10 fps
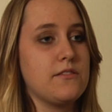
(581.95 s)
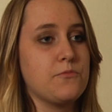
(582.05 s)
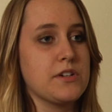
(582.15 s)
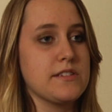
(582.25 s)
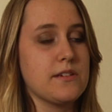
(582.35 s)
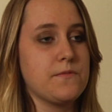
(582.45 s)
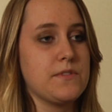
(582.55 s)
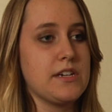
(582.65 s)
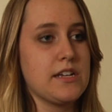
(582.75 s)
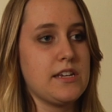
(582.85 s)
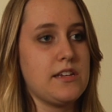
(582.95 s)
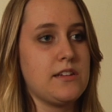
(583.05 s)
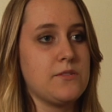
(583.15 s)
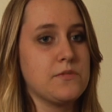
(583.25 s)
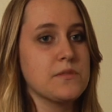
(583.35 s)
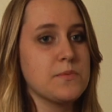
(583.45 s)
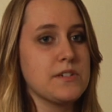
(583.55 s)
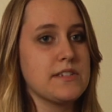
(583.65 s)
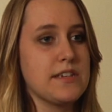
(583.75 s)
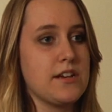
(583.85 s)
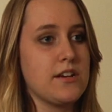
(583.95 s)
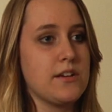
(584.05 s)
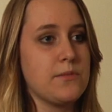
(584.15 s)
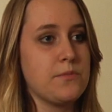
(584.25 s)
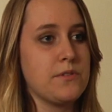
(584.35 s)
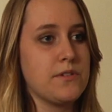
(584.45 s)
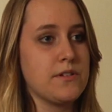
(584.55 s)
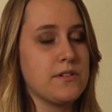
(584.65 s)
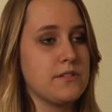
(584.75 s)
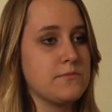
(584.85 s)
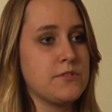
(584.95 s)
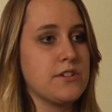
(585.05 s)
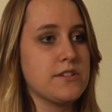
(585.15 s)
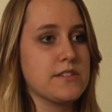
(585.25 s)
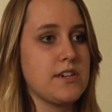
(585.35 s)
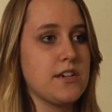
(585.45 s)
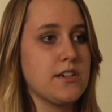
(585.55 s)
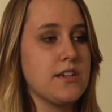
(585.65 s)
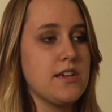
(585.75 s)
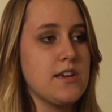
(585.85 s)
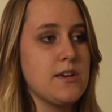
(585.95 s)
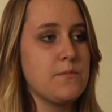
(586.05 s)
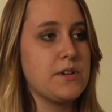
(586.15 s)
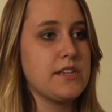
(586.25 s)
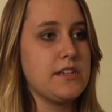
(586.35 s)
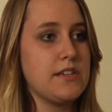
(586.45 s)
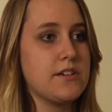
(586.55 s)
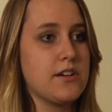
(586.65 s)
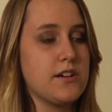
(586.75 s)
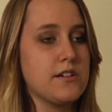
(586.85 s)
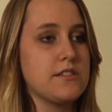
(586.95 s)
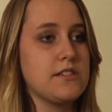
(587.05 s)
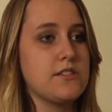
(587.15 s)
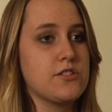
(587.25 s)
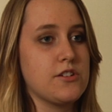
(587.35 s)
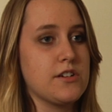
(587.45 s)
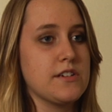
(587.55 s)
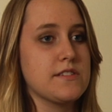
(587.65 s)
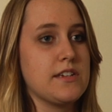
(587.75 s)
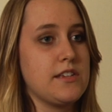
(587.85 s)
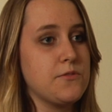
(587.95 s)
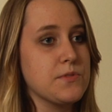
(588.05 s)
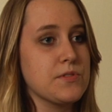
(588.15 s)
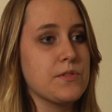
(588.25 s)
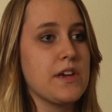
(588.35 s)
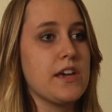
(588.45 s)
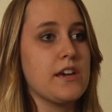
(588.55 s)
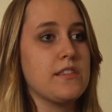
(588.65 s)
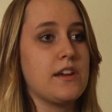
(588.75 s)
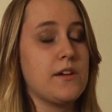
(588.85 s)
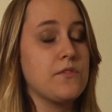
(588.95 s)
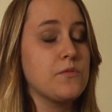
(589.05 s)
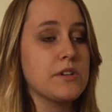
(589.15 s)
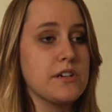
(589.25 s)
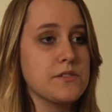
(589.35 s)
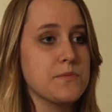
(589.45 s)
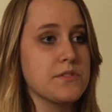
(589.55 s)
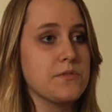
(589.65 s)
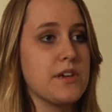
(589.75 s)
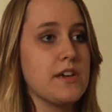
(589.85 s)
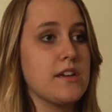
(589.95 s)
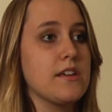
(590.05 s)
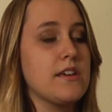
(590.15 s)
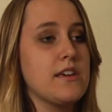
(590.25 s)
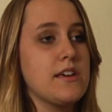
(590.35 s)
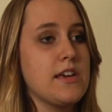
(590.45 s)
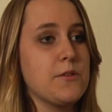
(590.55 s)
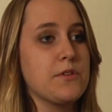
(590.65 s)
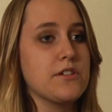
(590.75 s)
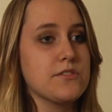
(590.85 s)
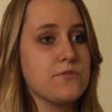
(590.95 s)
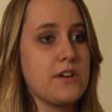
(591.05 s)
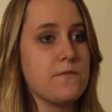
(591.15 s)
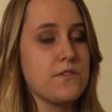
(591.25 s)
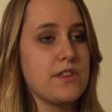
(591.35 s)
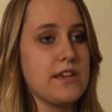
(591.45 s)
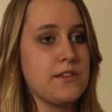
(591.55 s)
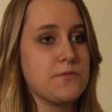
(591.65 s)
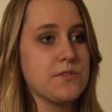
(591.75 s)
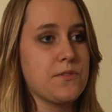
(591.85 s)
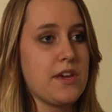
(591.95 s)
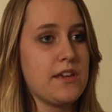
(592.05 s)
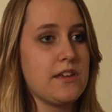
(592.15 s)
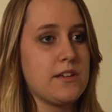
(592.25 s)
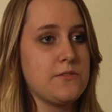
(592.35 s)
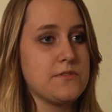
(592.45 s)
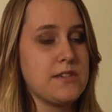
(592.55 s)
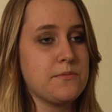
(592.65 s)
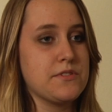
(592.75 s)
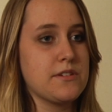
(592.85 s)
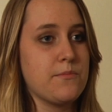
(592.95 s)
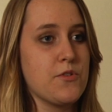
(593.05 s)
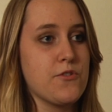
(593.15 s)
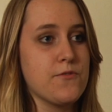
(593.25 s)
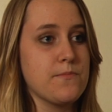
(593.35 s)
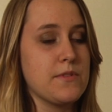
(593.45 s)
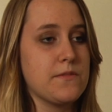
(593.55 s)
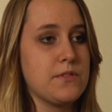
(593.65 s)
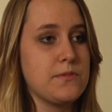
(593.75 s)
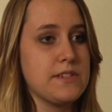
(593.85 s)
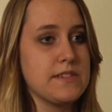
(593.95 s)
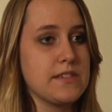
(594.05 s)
when his Humvee got hit. It was pretty scary. We were all scared. But he called, he assured us that he was okay and that everyone else was okay. And we were just grateful that he was okay and that he was able to come home a few weeks